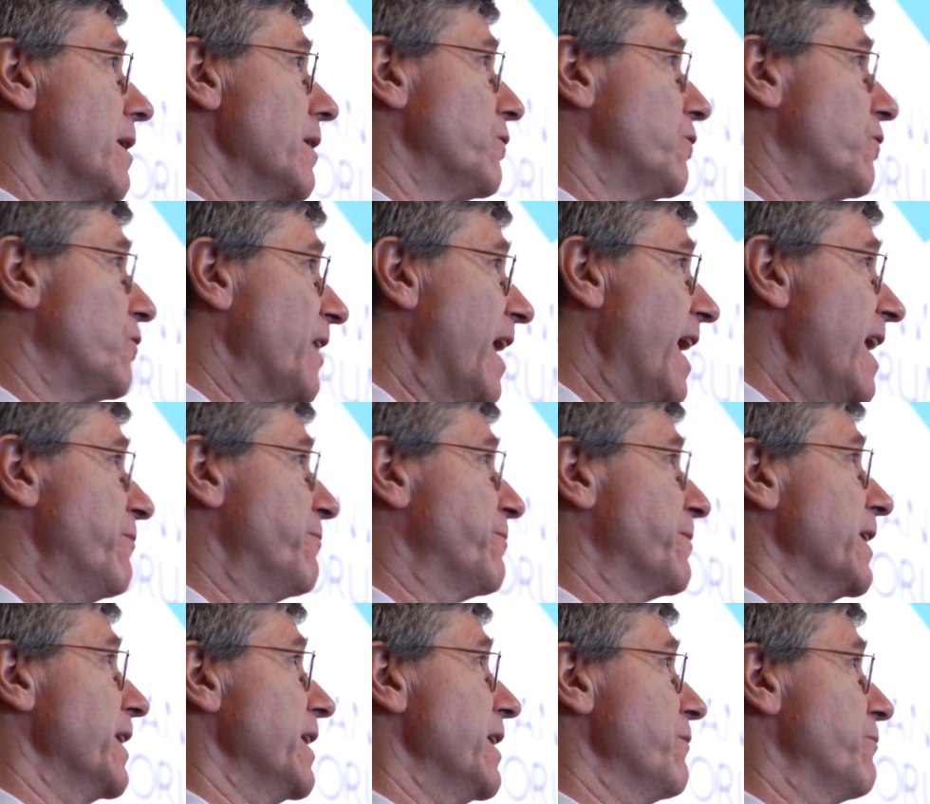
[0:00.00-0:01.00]

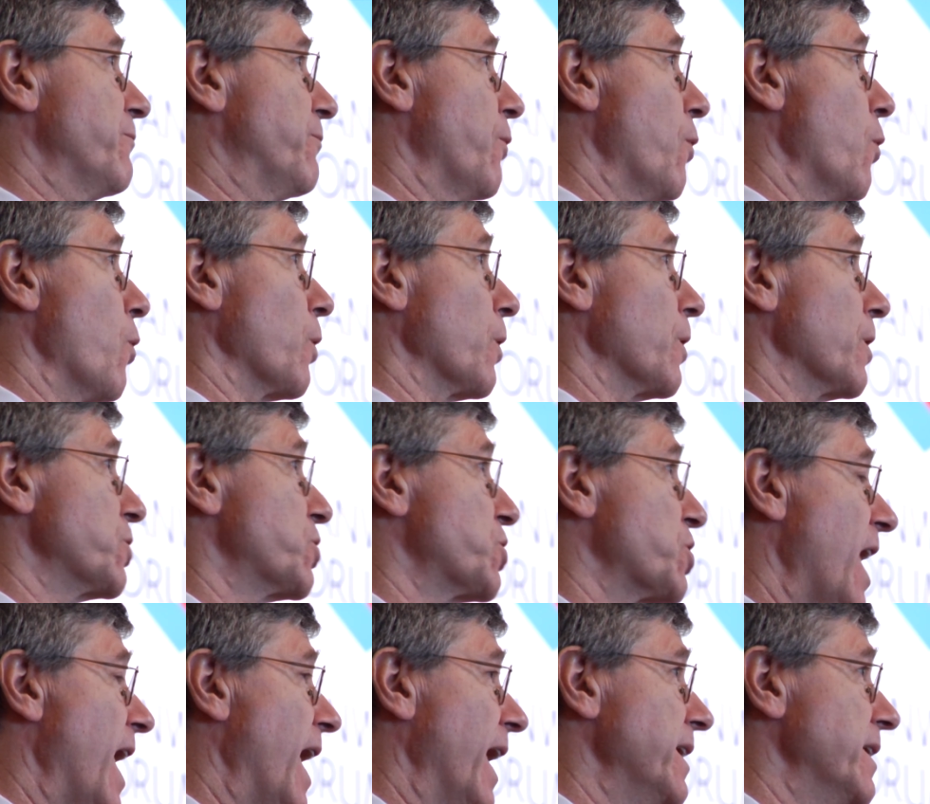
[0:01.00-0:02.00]
safely for
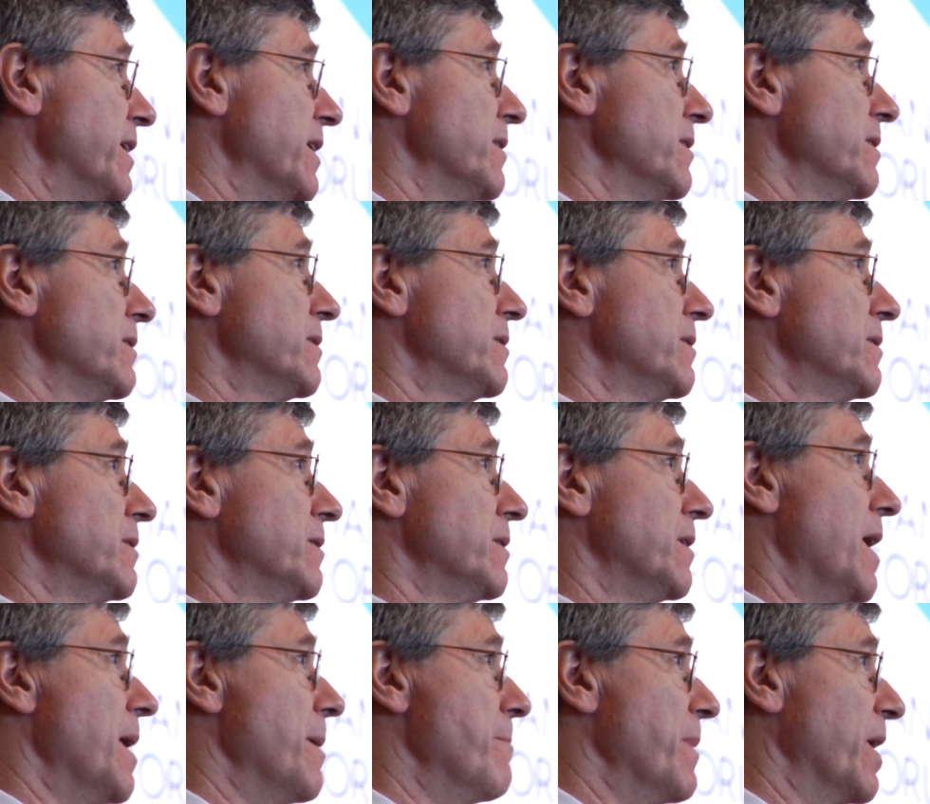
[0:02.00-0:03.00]
China,
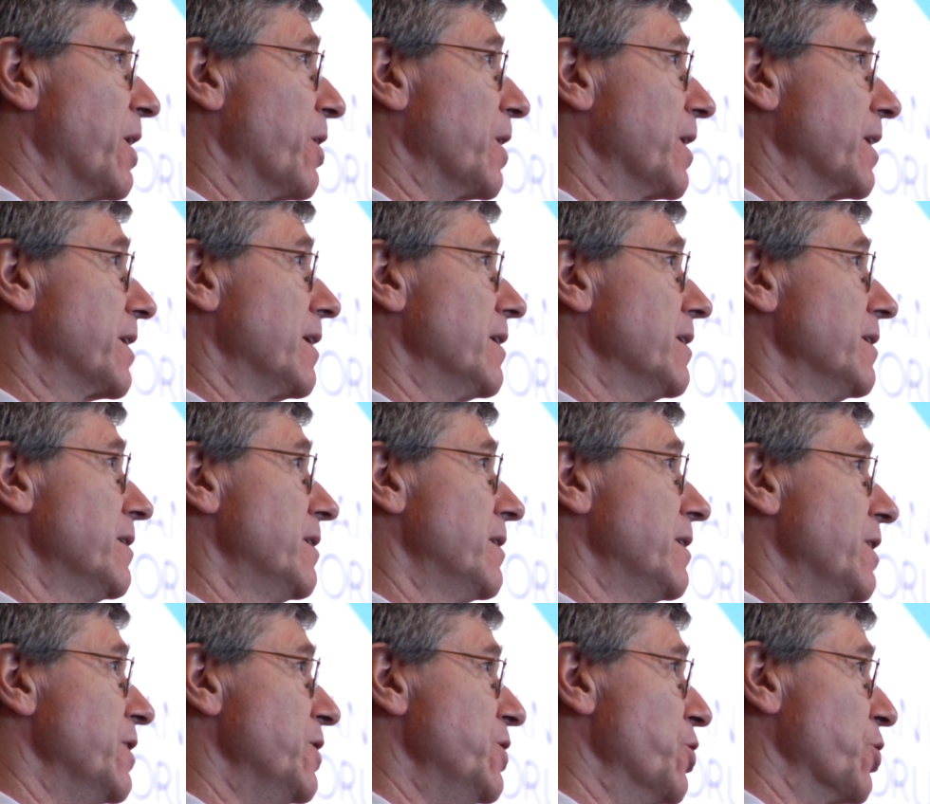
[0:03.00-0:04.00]
America,
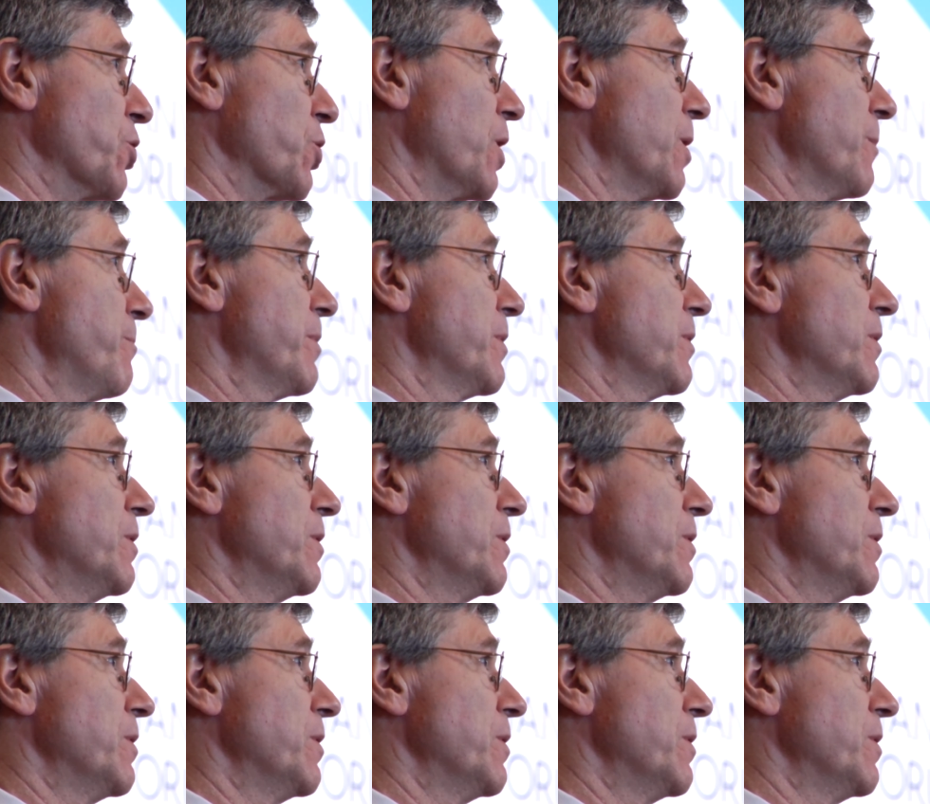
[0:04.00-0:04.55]
Europe,